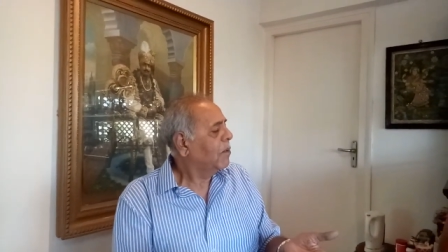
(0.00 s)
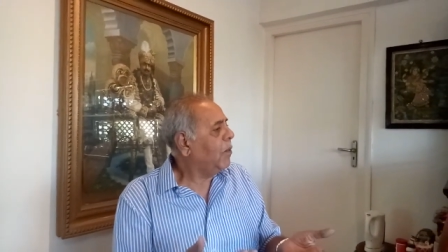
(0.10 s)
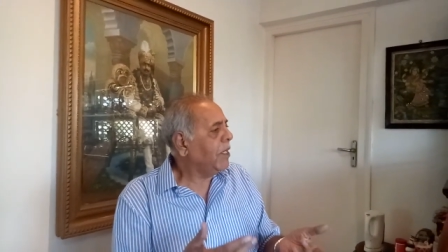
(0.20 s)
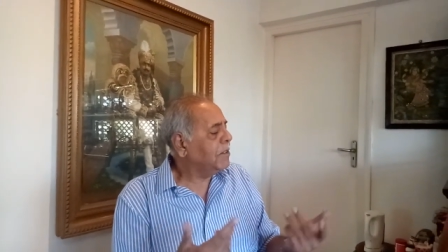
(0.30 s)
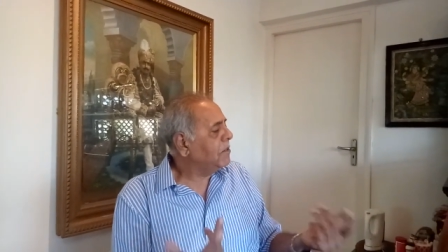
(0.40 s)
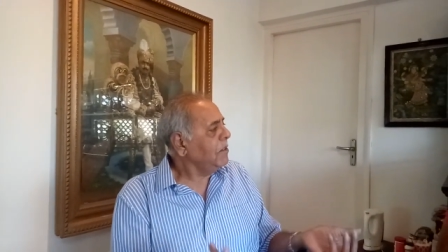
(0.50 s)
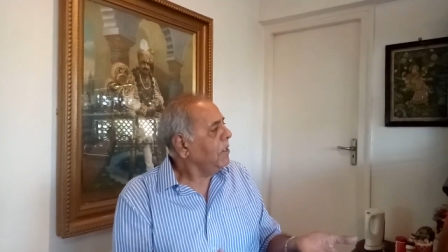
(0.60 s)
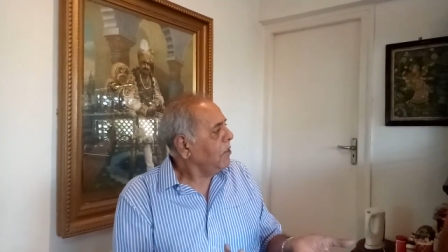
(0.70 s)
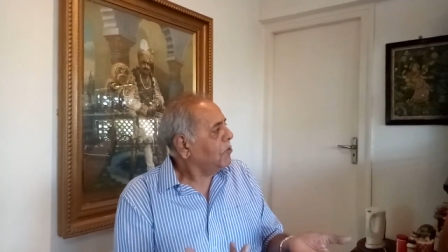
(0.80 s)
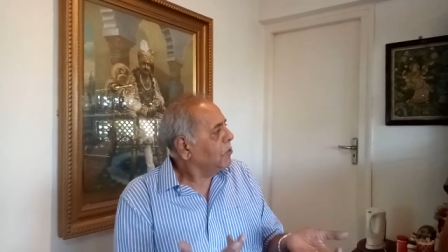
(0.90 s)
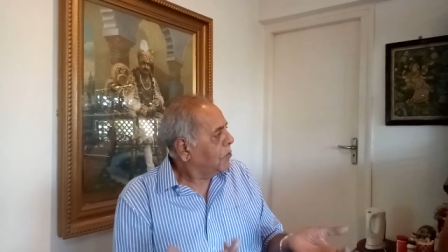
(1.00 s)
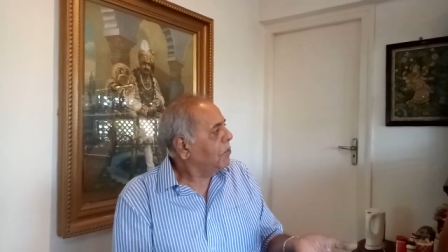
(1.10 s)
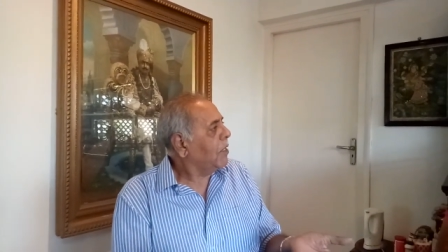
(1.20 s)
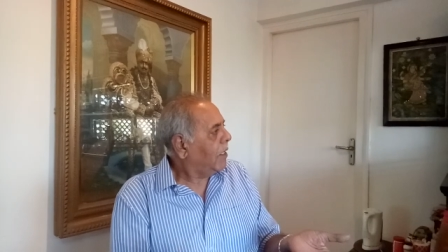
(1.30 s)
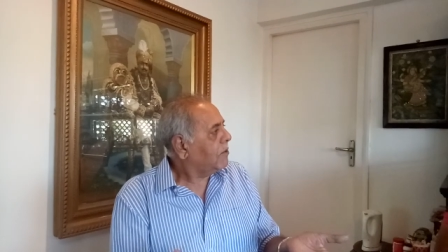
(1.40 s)
Why does he need to
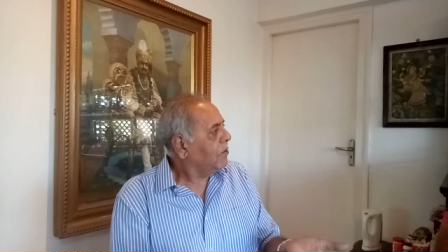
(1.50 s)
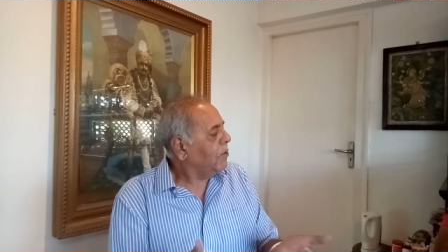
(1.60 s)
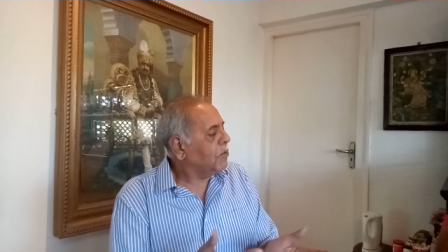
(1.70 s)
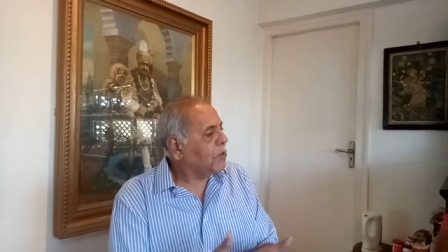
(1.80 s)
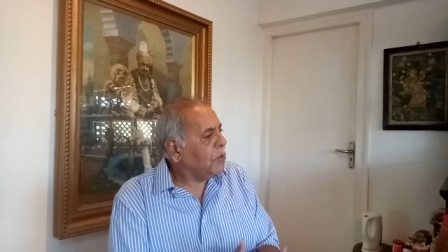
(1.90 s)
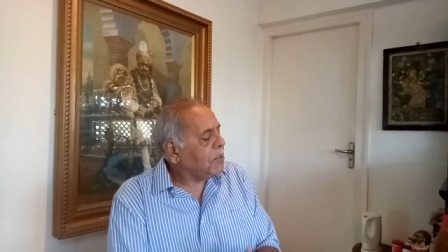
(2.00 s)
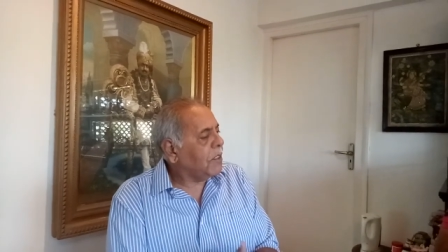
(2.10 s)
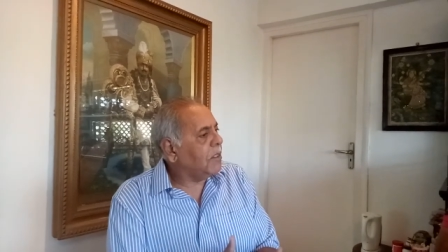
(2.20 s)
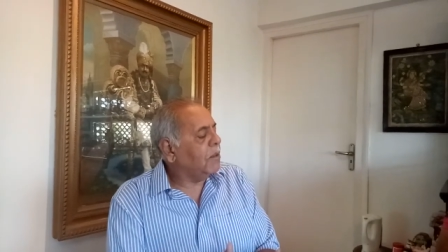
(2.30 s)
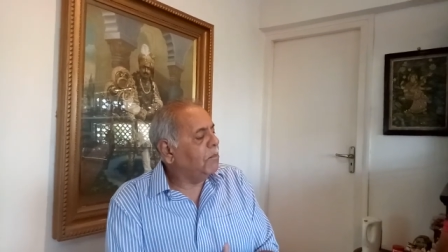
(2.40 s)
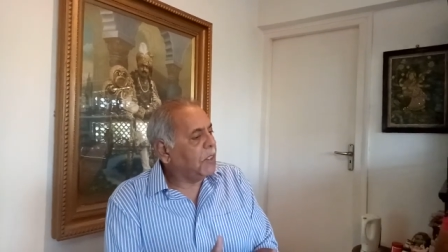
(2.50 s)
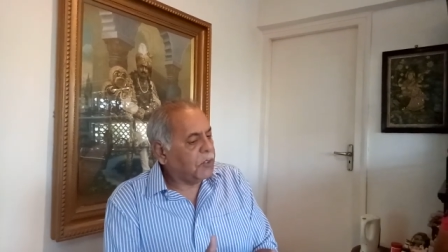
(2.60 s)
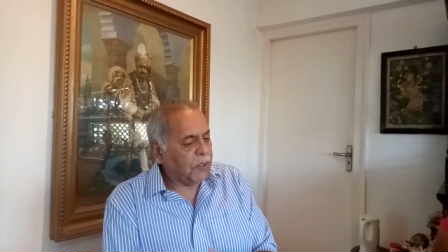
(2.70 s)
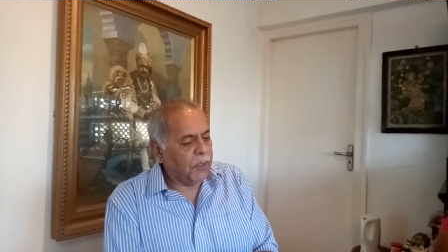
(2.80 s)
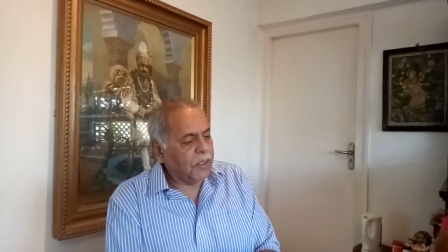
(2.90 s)
do that? You know those are the
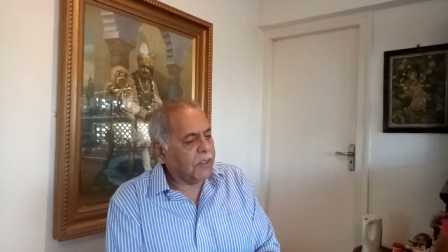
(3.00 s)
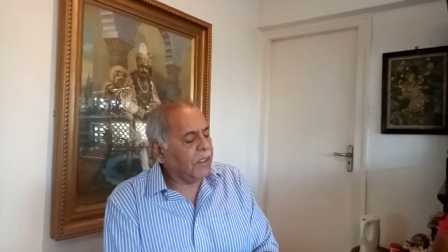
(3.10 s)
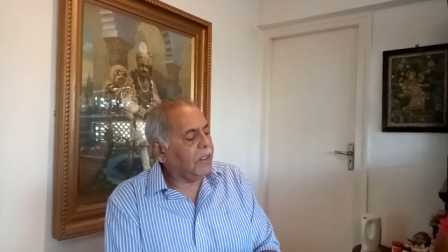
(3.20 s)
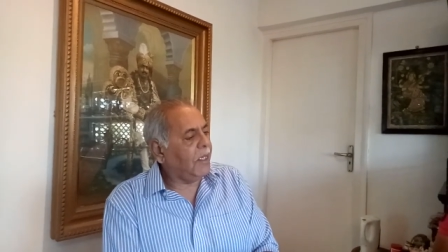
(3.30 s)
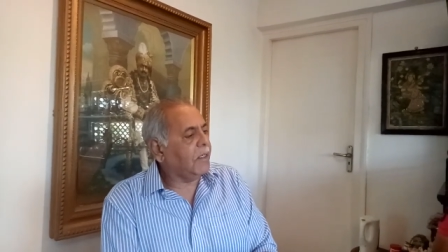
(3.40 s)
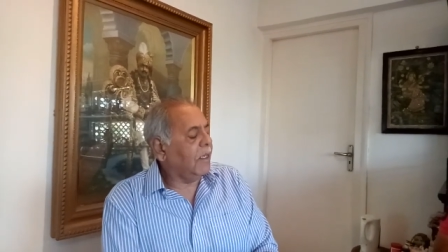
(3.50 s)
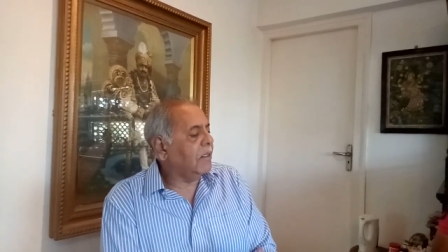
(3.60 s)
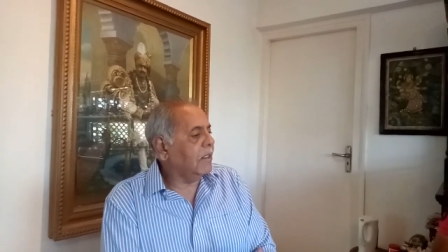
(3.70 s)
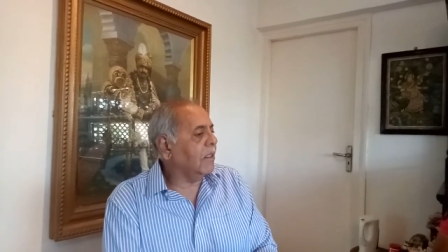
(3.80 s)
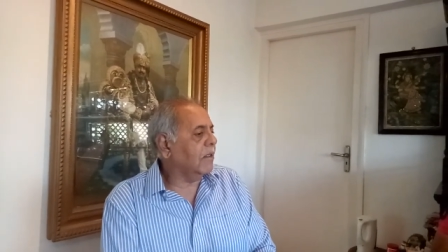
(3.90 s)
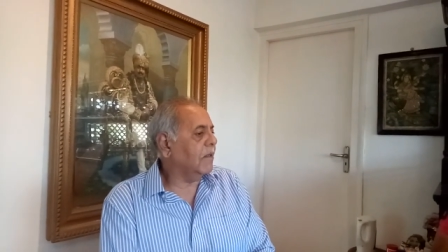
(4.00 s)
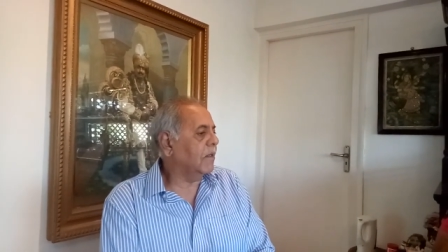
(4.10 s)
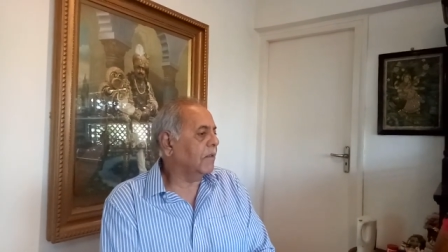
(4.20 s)
maturity that I think.